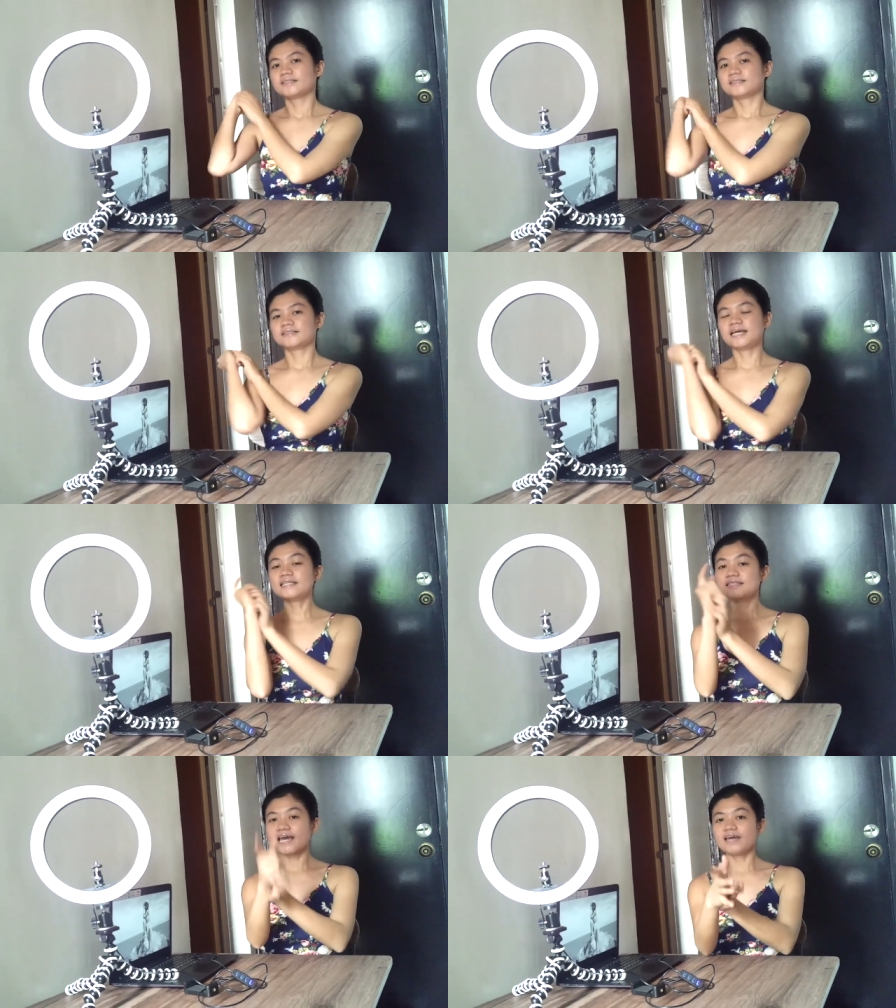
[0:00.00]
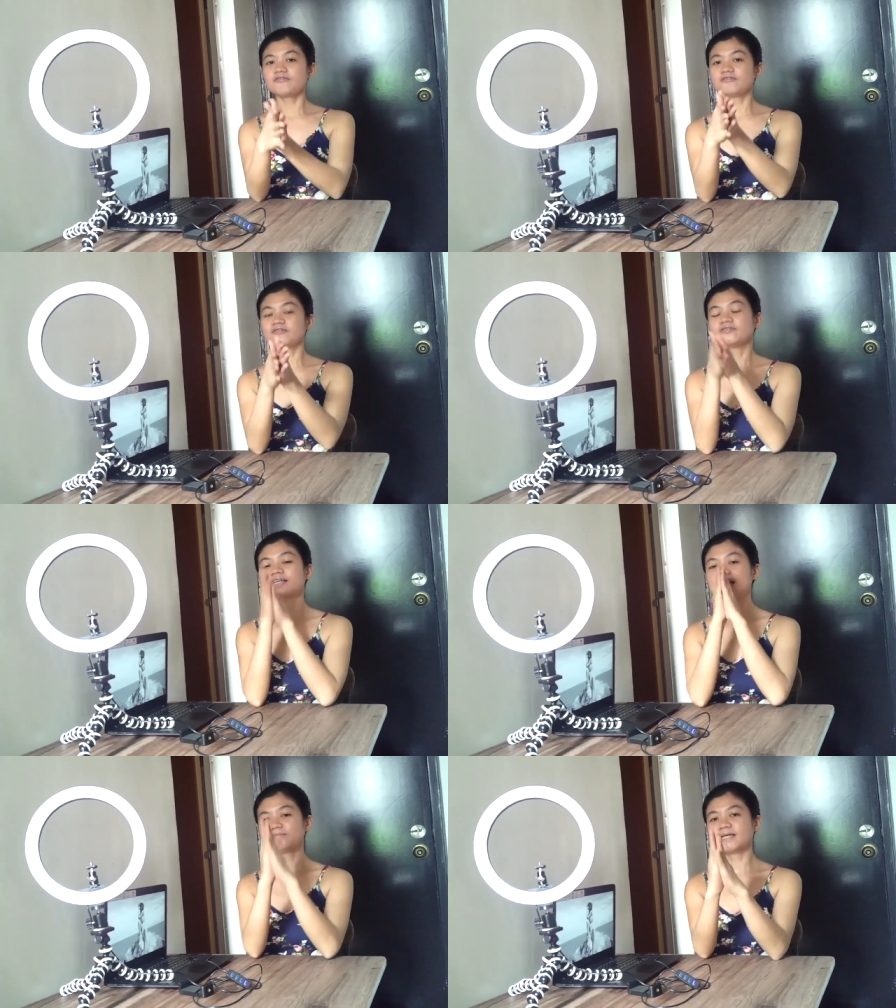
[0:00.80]
stay safe,
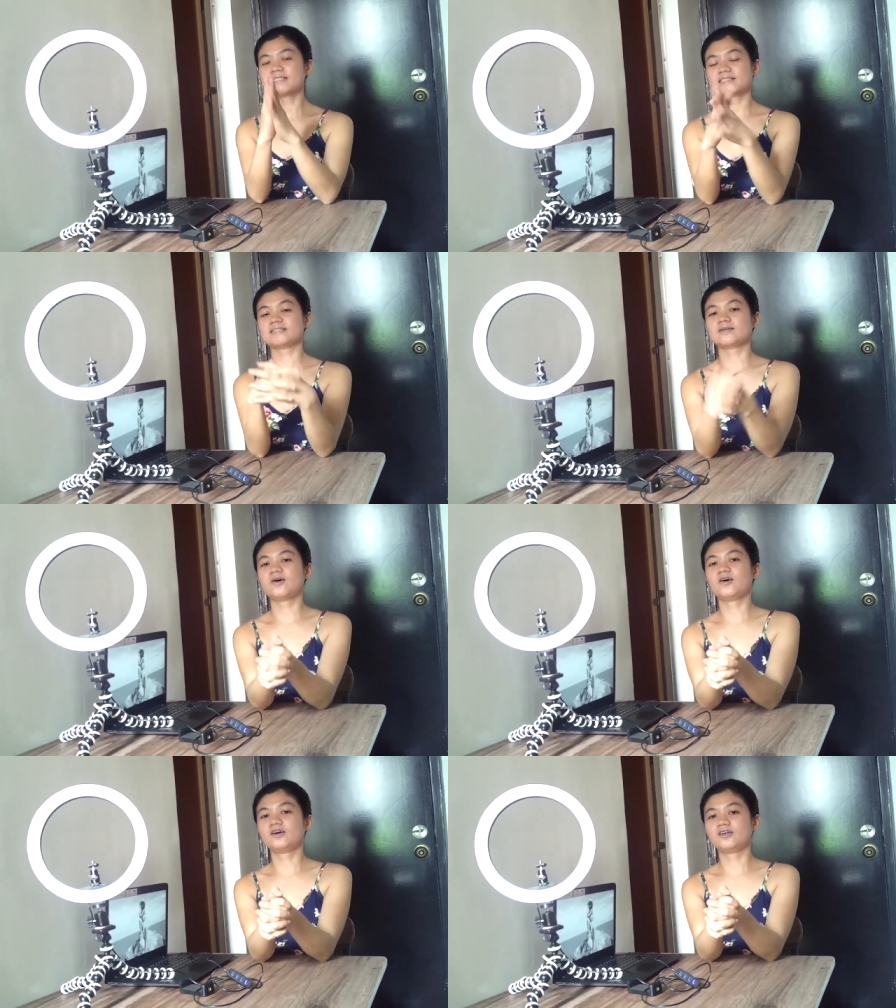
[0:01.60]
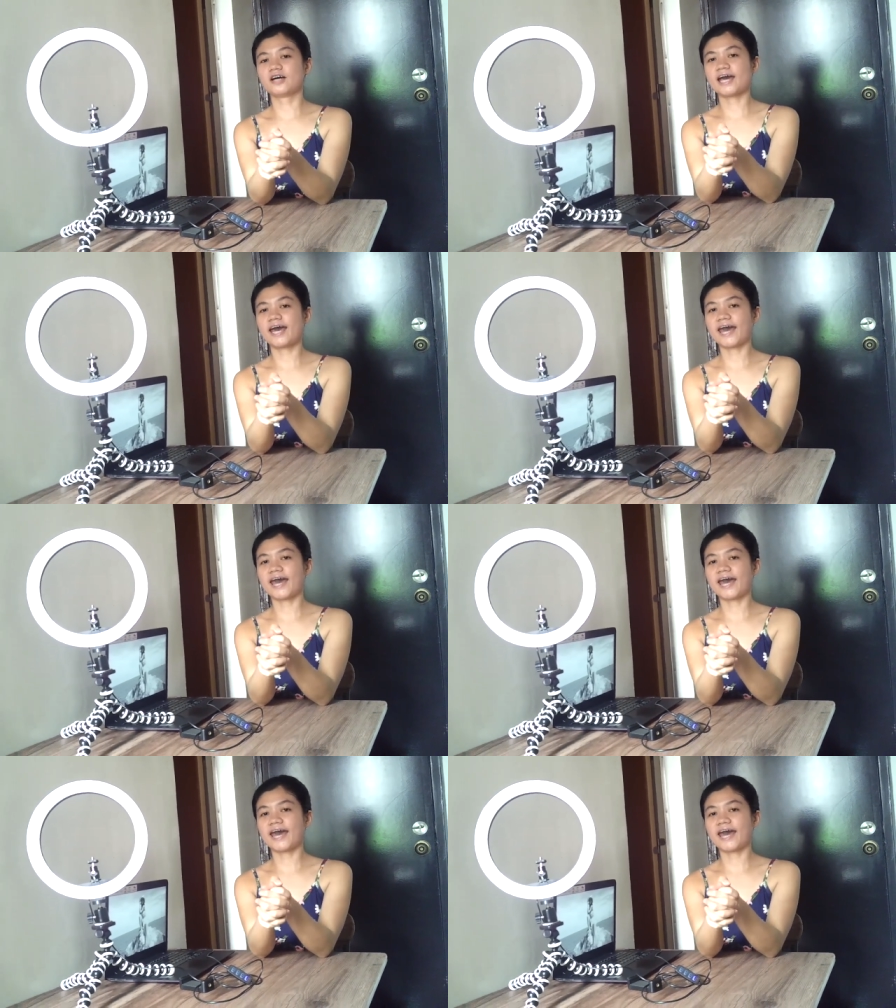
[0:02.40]
God bless us all,